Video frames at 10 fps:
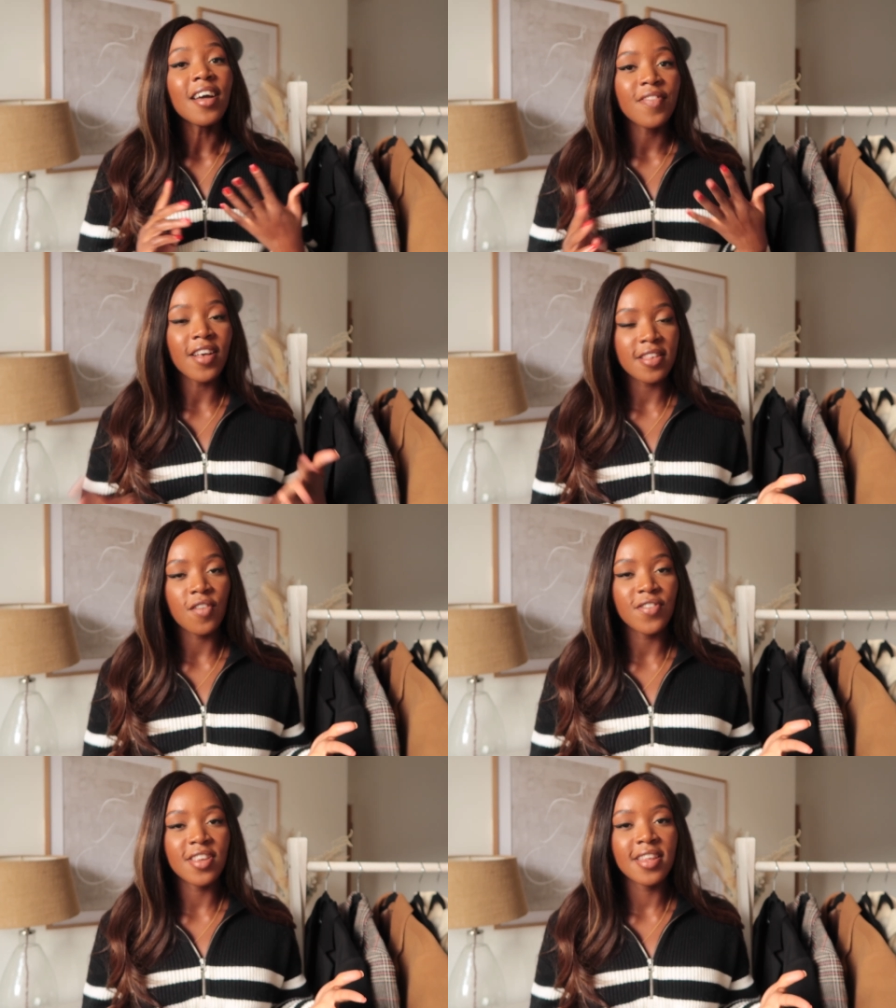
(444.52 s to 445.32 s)
That's
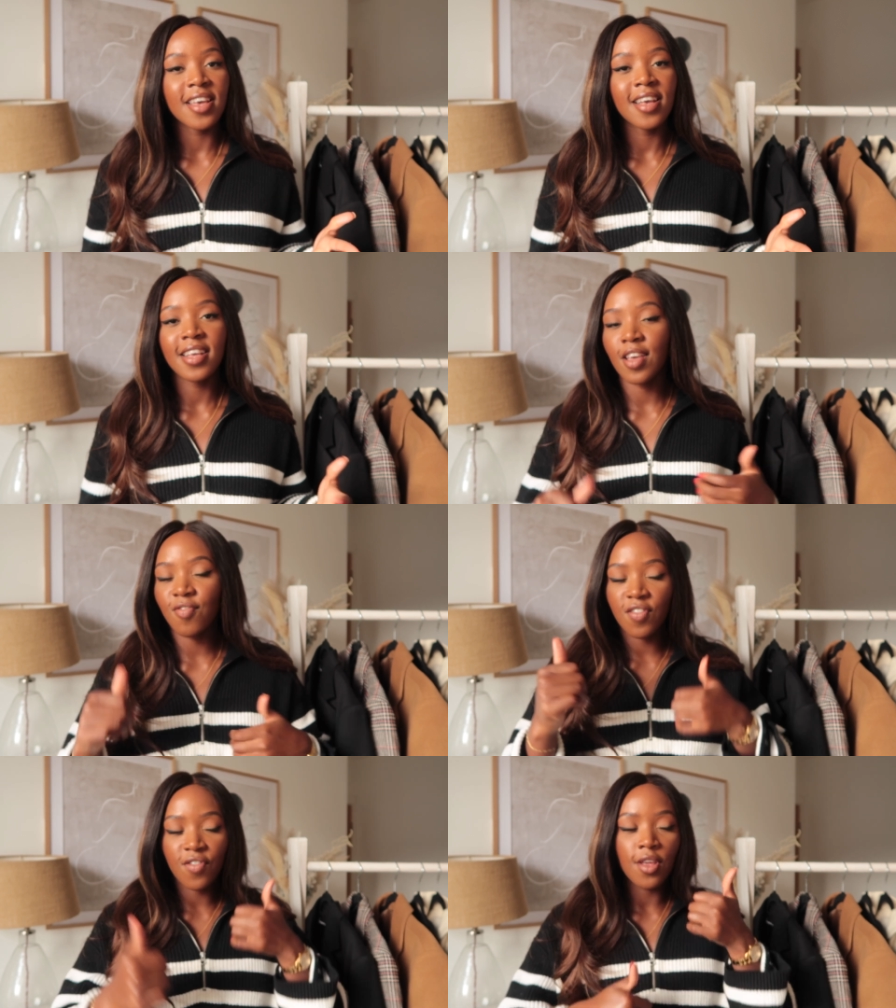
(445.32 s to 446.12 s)
it for today.
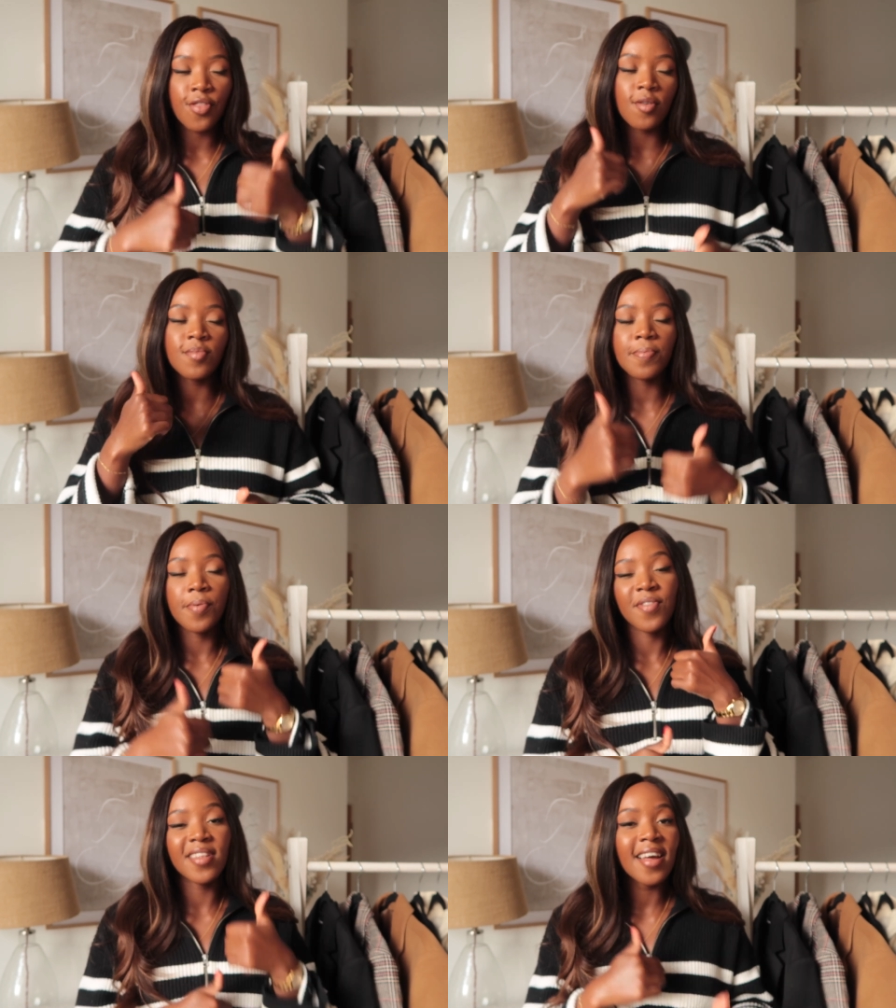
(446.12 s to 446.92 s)
Give this video a thumbs up
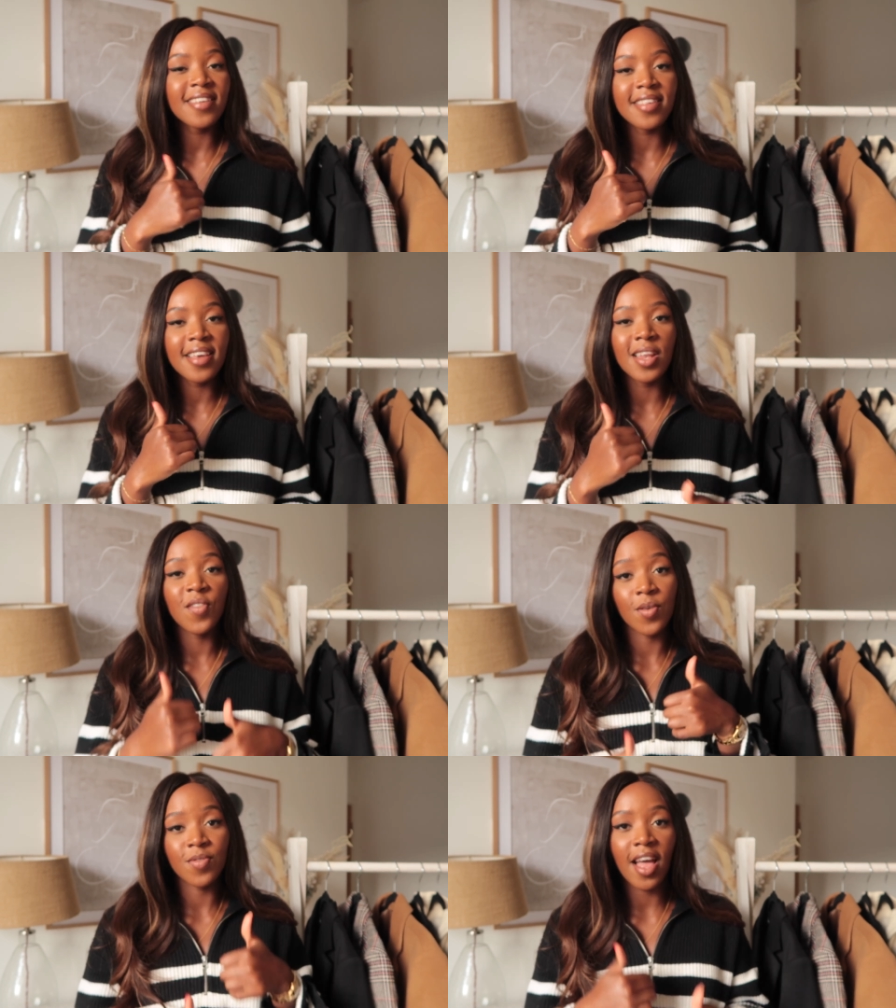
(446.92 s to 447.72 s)
if you liked it and
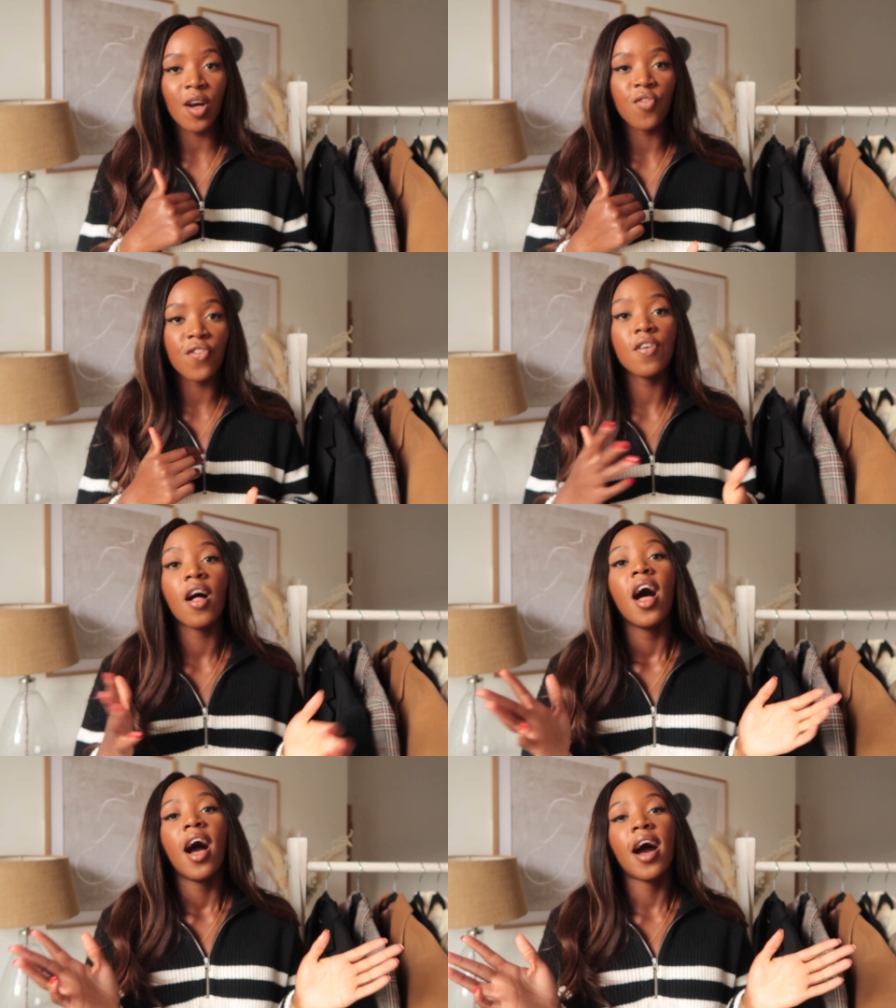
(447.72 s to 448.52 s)
if it was helpful,